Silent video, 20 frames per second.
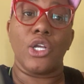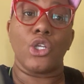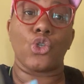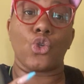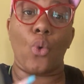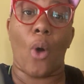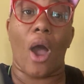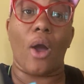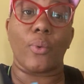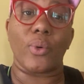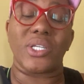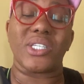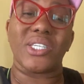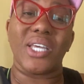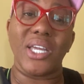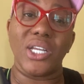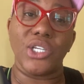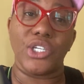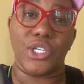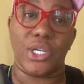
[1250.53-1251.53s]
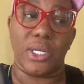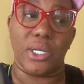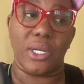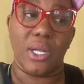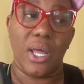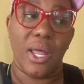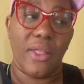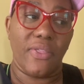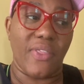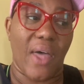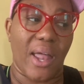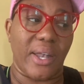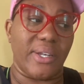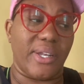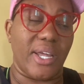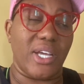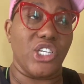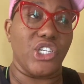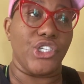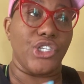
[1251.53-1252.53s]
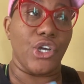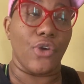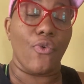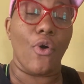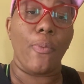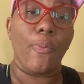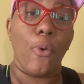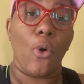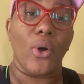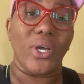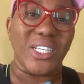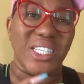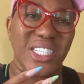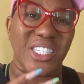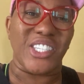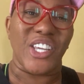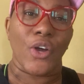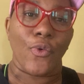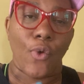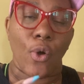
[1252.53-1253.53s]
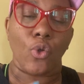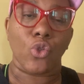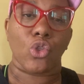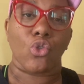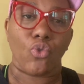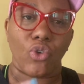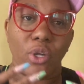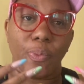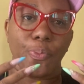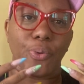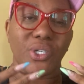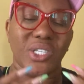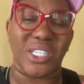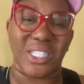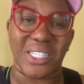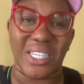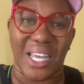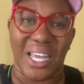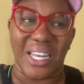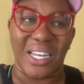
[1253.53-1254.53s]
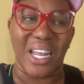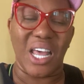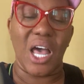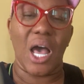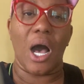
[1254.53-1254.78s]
to our attention that there's 0.03%